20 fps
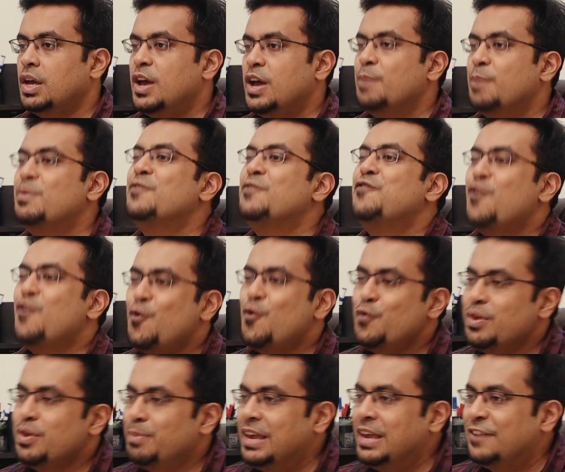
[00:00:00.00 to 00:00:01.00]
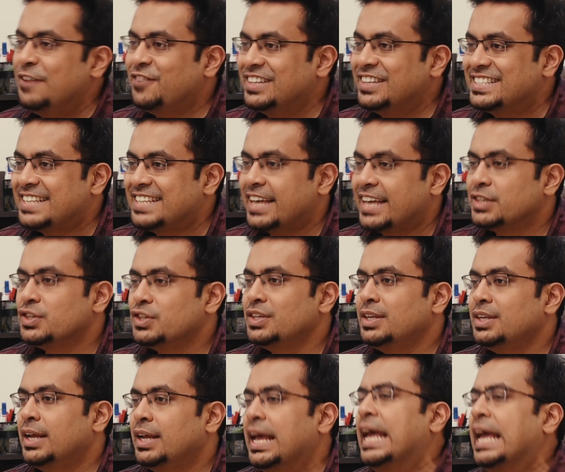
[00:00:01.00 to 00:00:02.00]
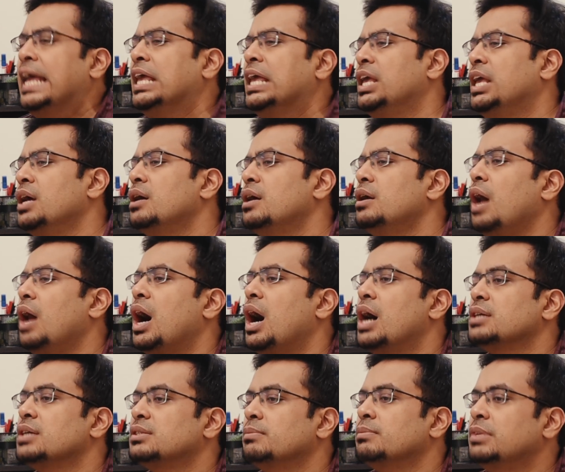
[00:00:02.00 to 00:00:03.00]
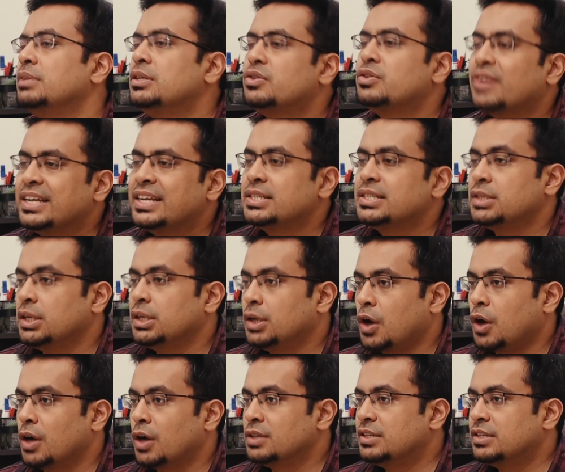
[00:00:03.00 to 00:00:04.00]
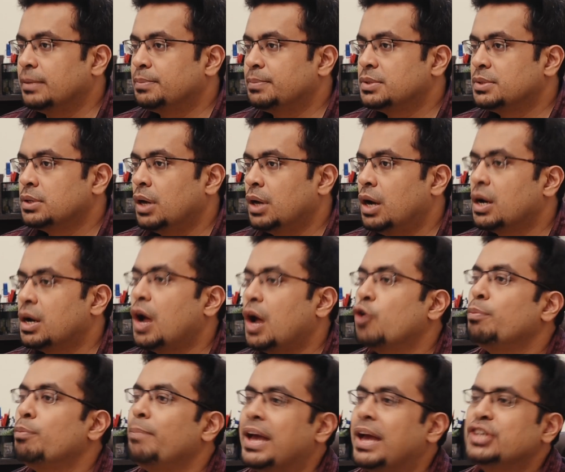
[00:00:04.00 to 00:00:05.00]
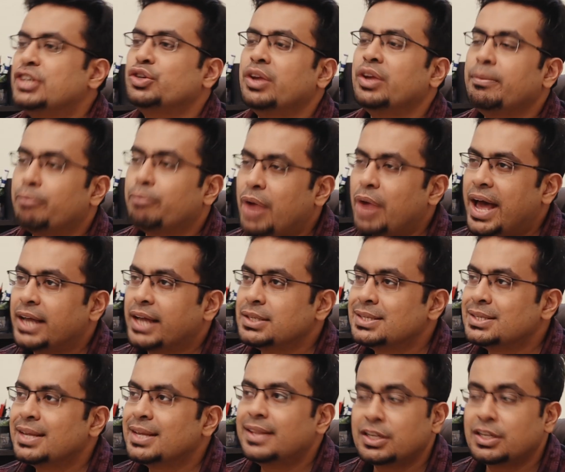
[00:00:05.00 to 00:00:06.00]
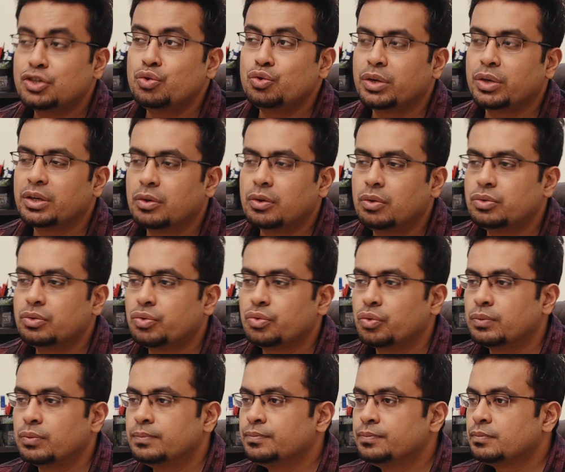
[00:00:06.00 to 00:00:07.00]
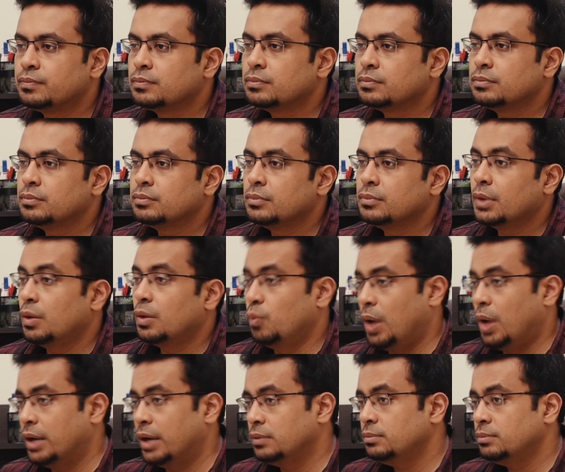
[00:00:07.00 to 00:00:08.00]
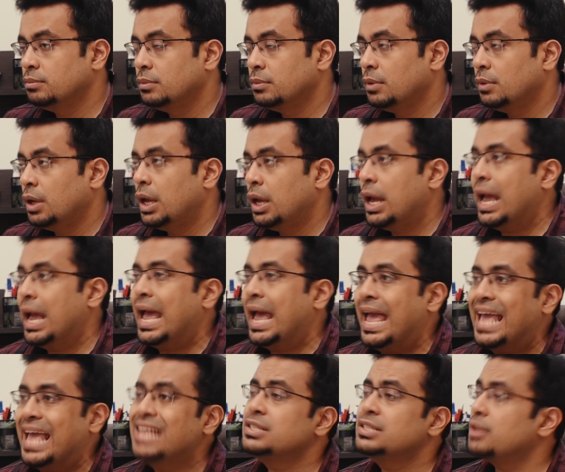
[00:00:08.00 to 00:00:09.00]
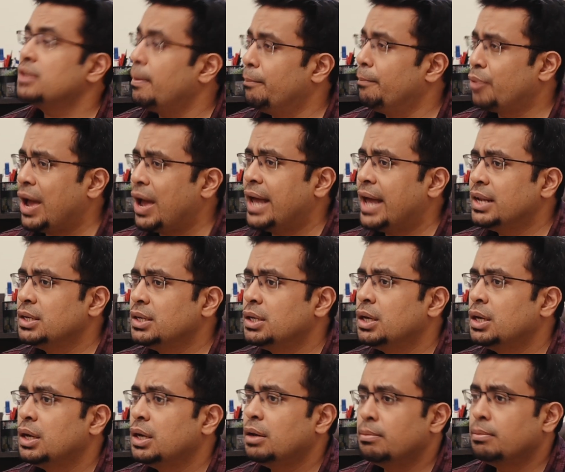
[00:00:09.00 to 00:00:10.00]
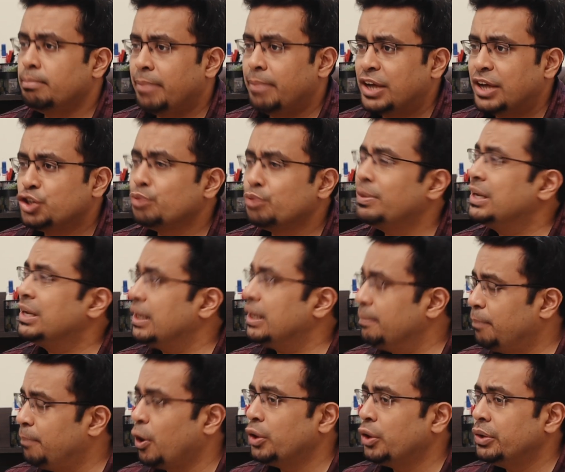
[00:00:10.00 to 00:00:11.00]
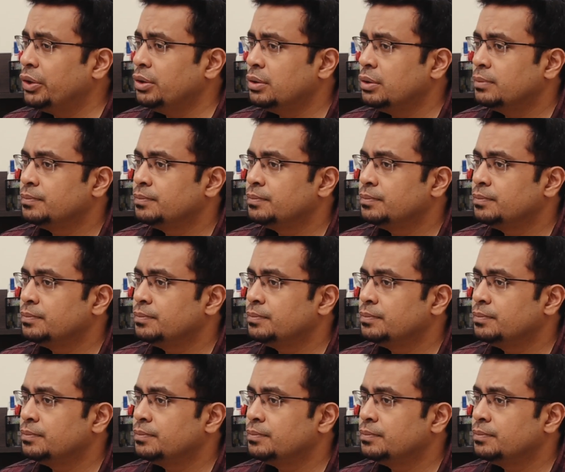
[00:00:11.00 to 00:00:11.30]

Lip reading: Before we meet for the session, here are some interesting concepts around measuring brands that you can go through. One, is brand measurement important?